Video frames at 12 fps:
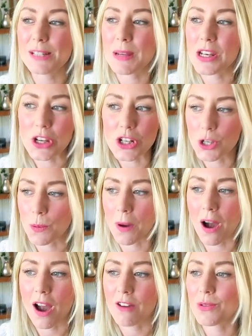has been a YouTuber
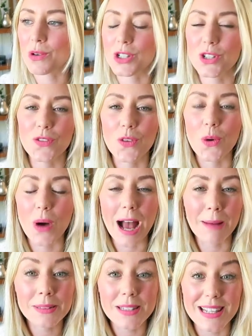I have watched for
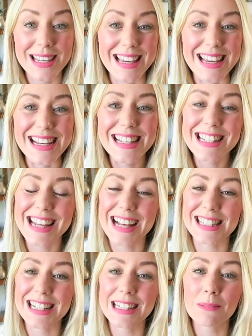absolutely years. She
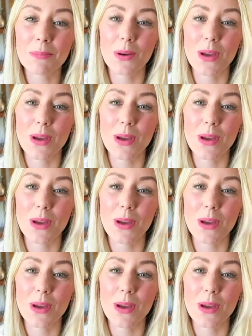has a little